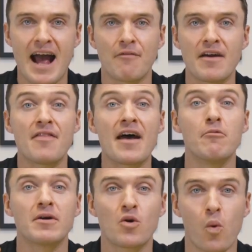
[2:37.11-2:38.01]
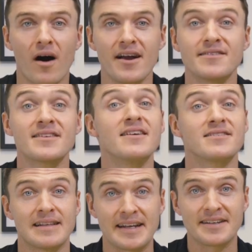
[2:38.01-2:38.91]
out there that requires
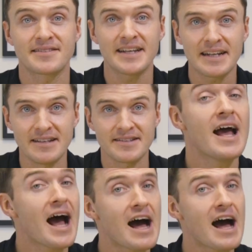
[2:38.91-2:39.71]
Slinger signallers.